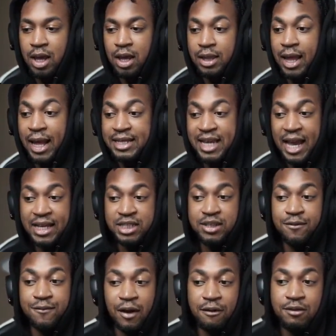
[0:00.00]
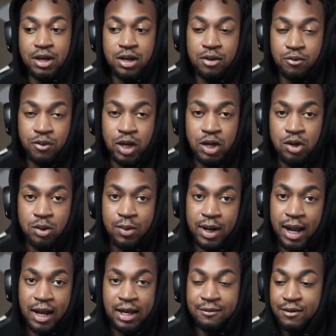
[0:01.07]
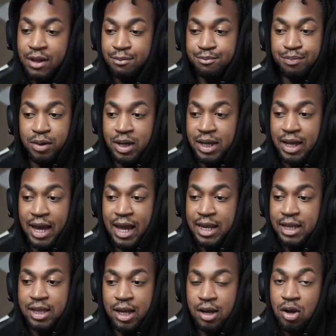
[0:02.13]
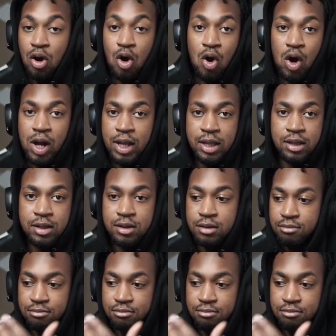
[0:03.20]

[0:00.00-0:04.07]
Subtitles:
That's actually very good recoil without even putting anything on.